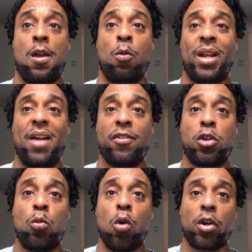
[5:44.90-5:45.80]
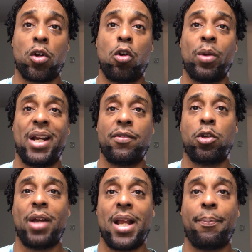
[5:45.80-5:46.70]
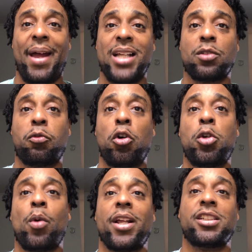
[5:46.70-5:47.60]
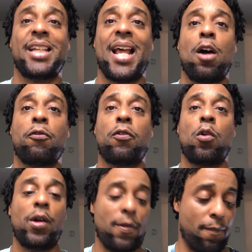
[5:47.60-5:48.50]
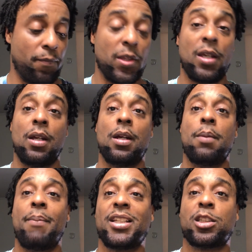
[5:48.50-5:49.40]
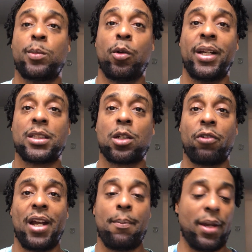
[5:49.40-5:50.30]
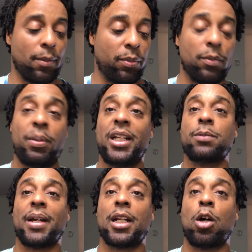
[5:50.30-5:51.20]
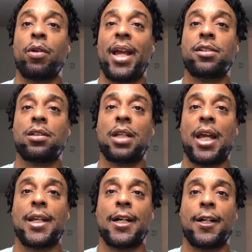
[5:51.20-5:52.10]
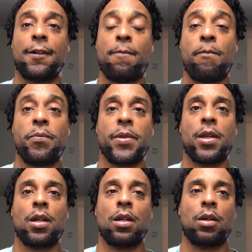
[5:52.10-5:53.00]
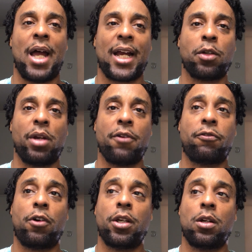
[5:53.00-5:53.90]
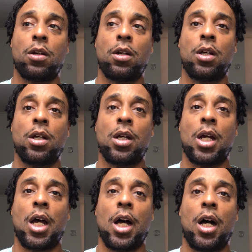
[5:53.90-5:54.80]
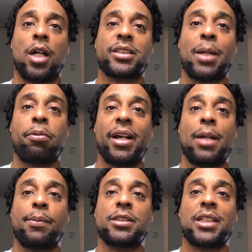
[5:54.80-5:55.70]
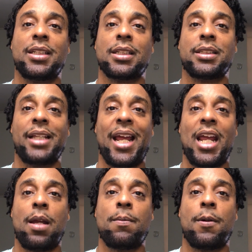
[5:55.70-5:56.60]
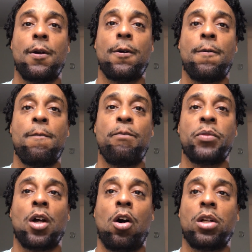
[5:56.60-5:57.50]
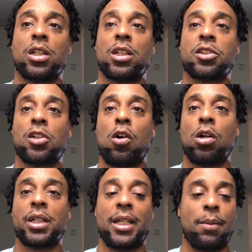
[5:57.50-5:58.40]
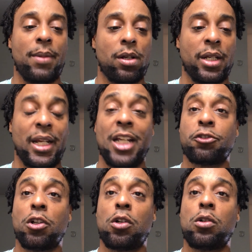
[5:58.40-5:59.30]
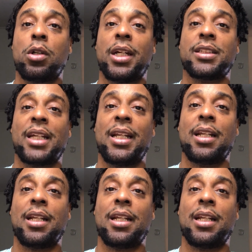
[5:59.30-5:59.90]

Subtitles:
whatever you working on, whatever you got a passion for, you want a shout out for it, message me on Instagram. Please make a donation and I can do that for you. Stay prayed up in Jesus' name. All the song in the intro is in